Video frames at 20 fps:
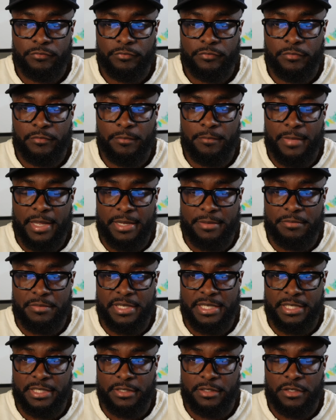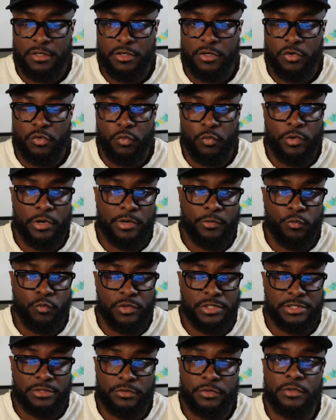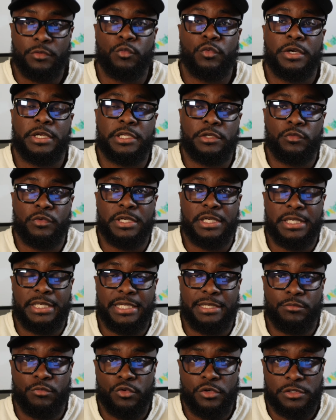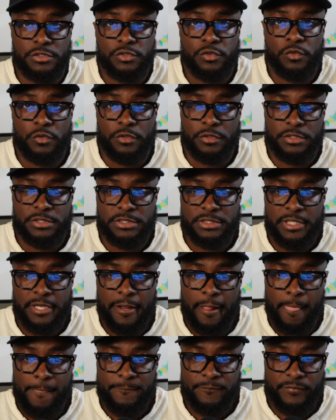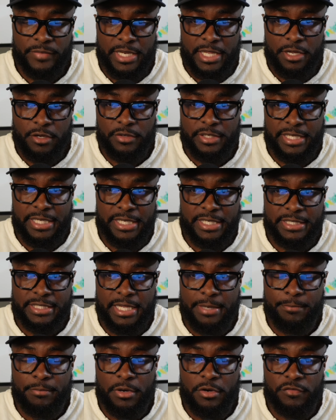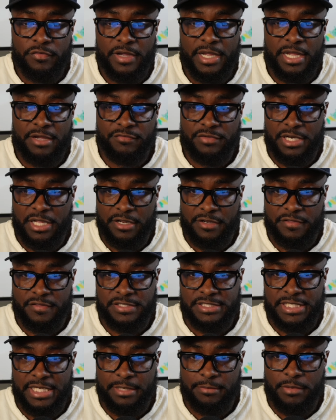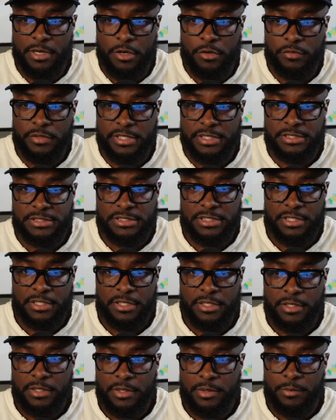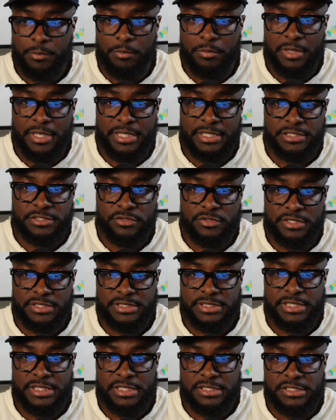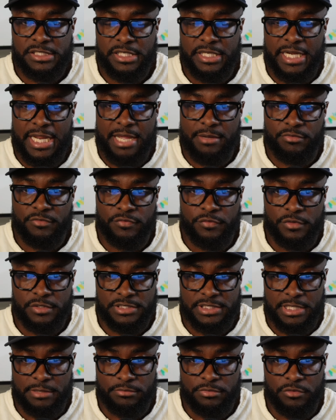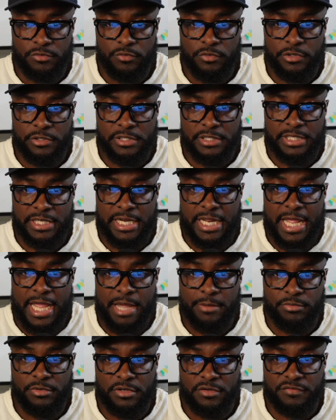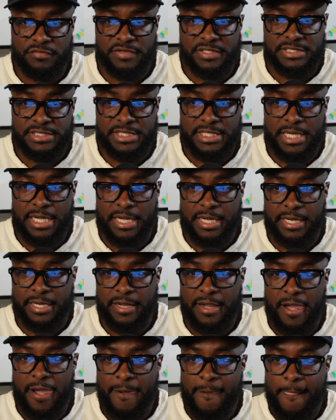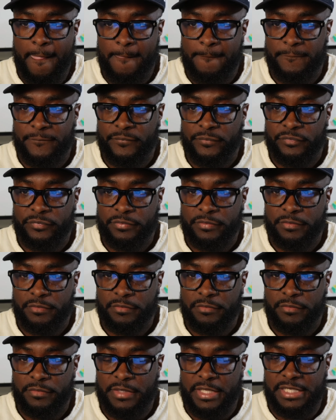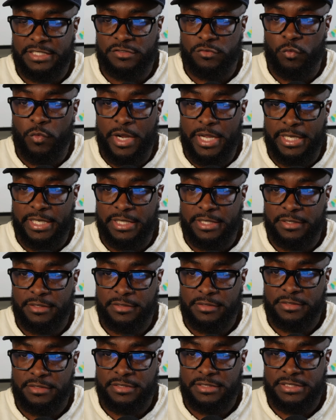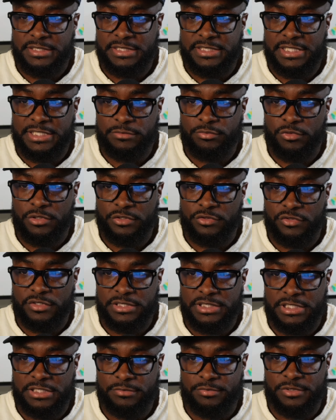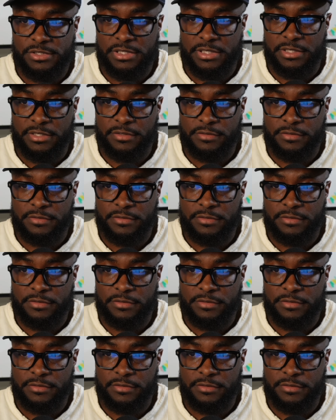may be the one you want to lean more towards. Now, again, they both have a lot of the same holdings, but as you can see, let's look at Apple, for example. We're looking at Apple on VTI. It's weighted 6.36%.